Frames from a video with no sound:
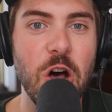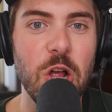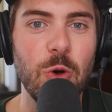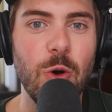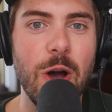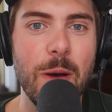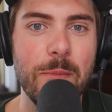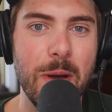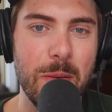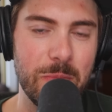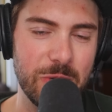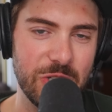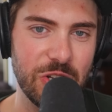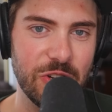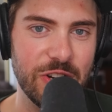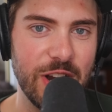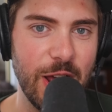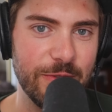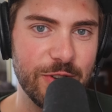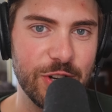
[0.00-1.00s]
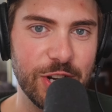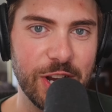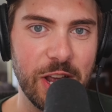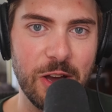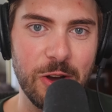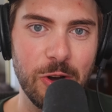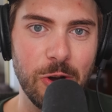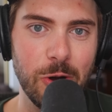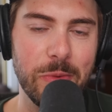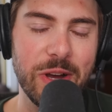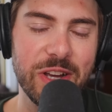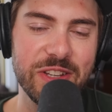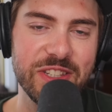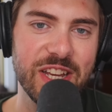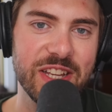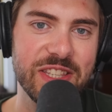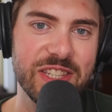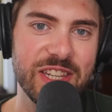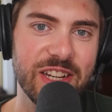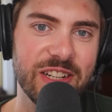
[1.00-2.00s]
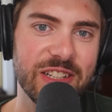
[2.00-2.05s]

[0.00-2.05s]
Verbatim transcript: follow-up episode after you get home. How's that sound?